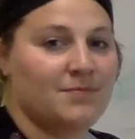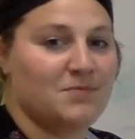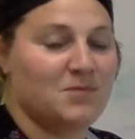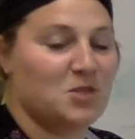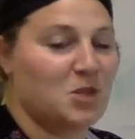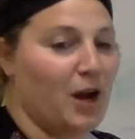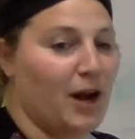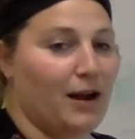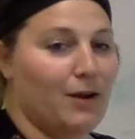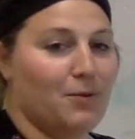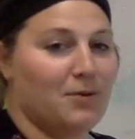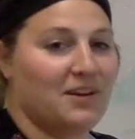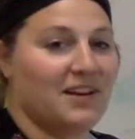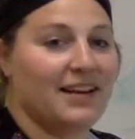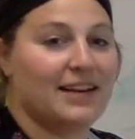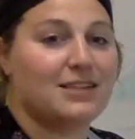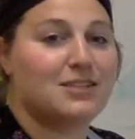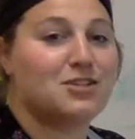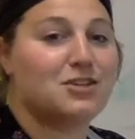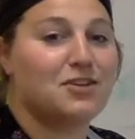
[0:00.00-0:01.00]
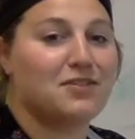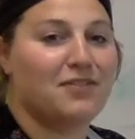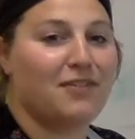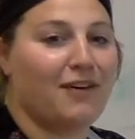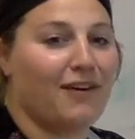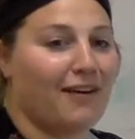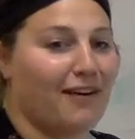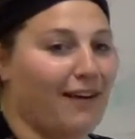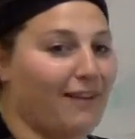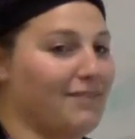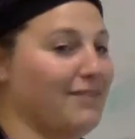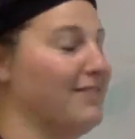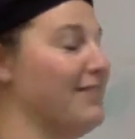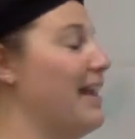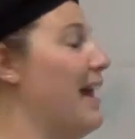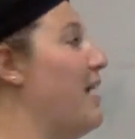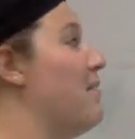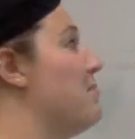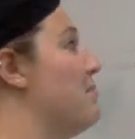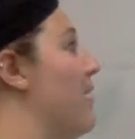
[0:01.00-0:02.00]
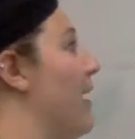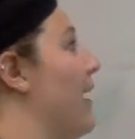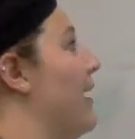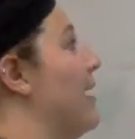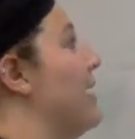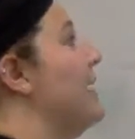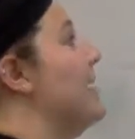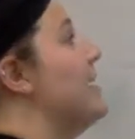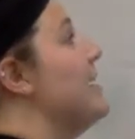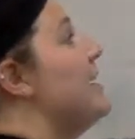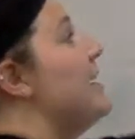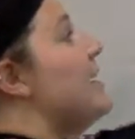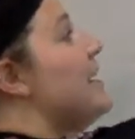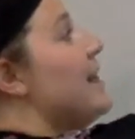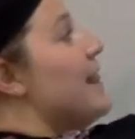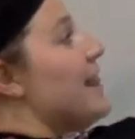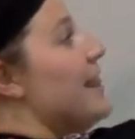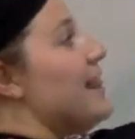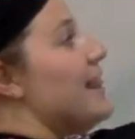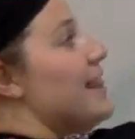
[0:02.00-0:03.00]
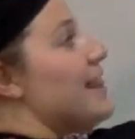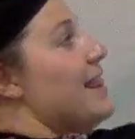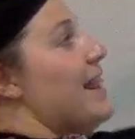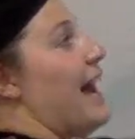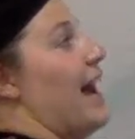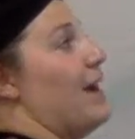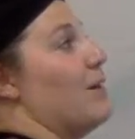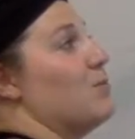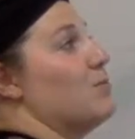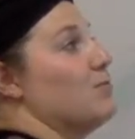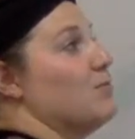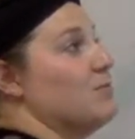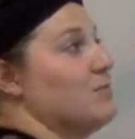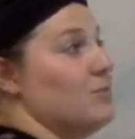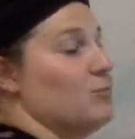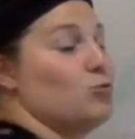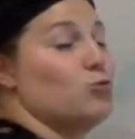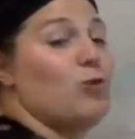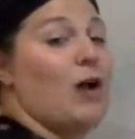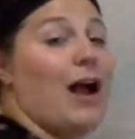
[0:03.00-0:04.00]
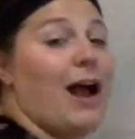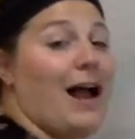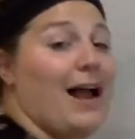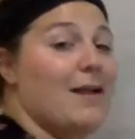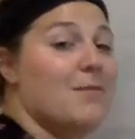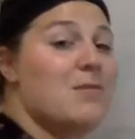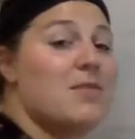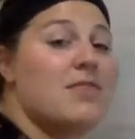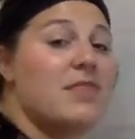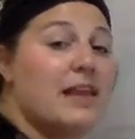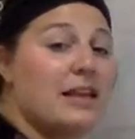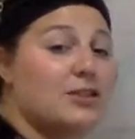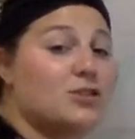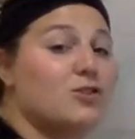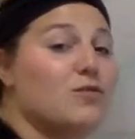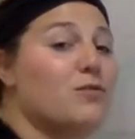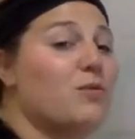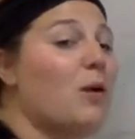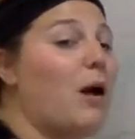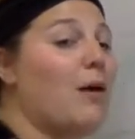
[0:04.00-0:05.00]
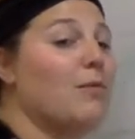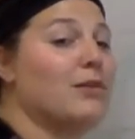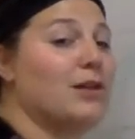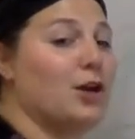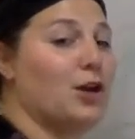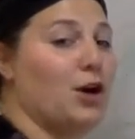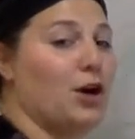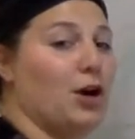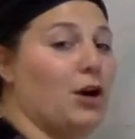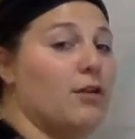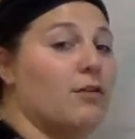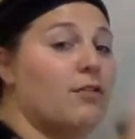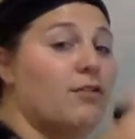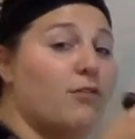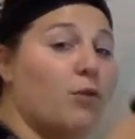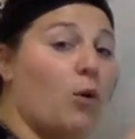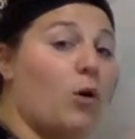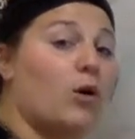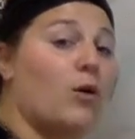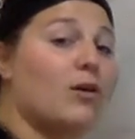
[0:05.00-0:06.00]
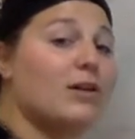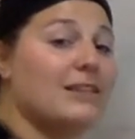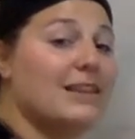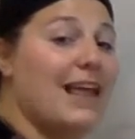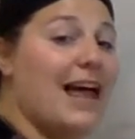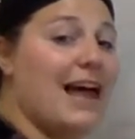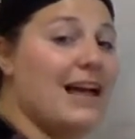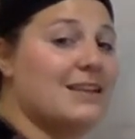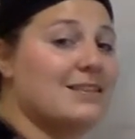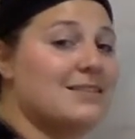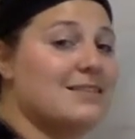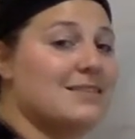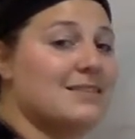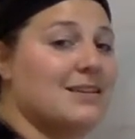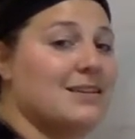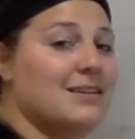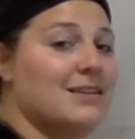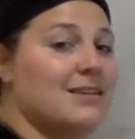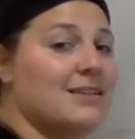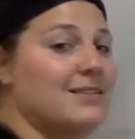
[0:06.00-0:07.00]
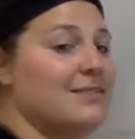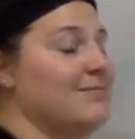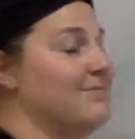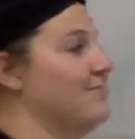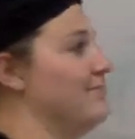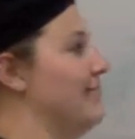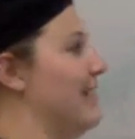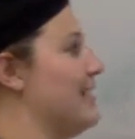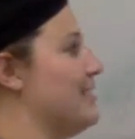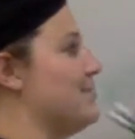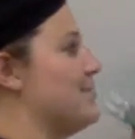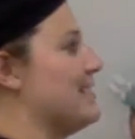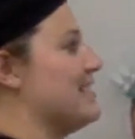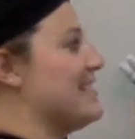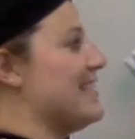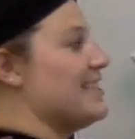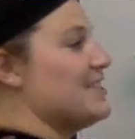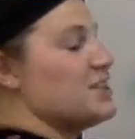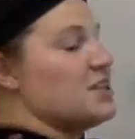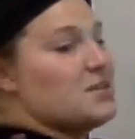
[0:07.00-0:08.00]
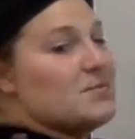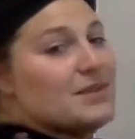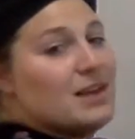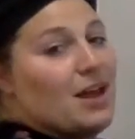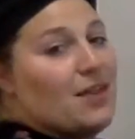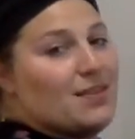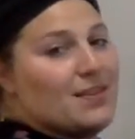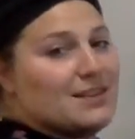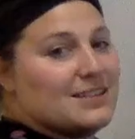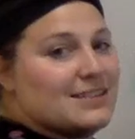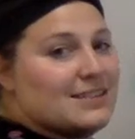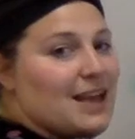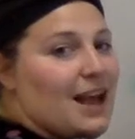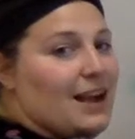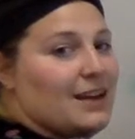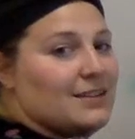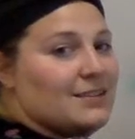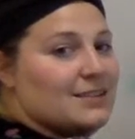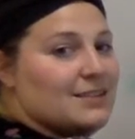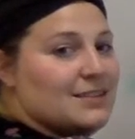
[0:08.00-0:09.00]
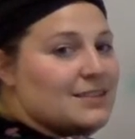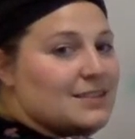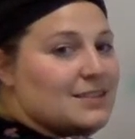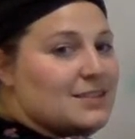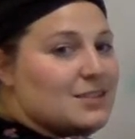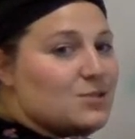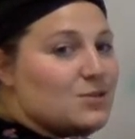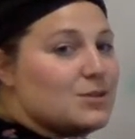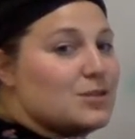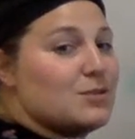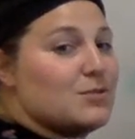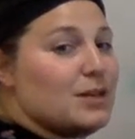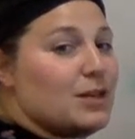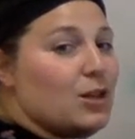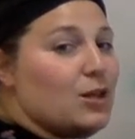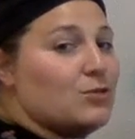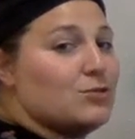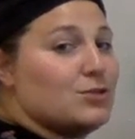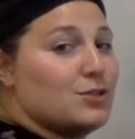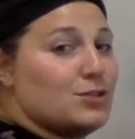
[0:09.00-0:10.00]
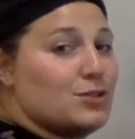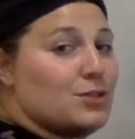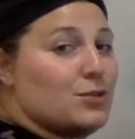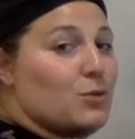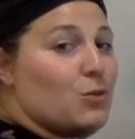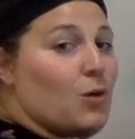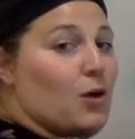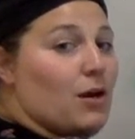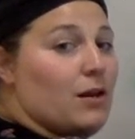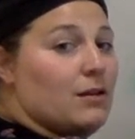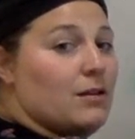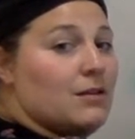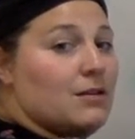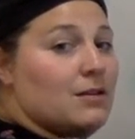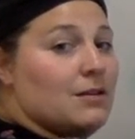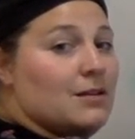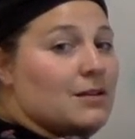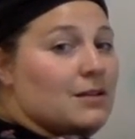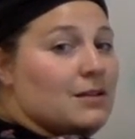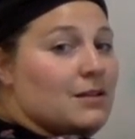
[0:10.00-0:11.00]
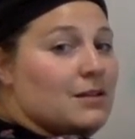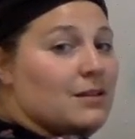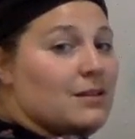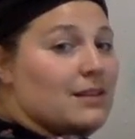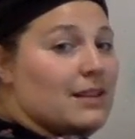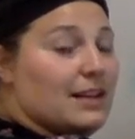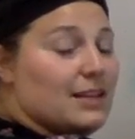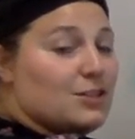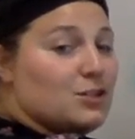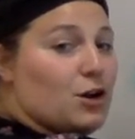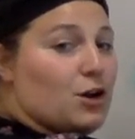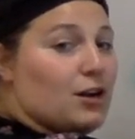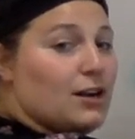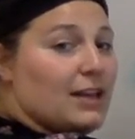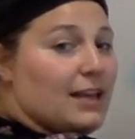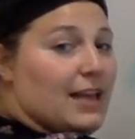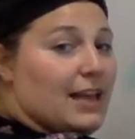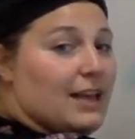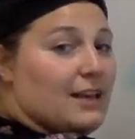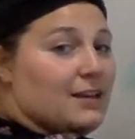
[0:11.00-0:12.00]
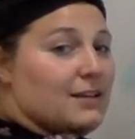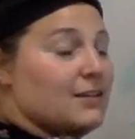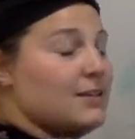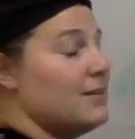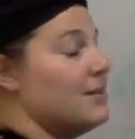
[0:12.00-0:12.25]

Sorry, I don't want to get too far off of that, but that rhyme and things you've probably heard, 4 or less, that's because that's going to be on this side. So it's going to be closer to the one that it's already in.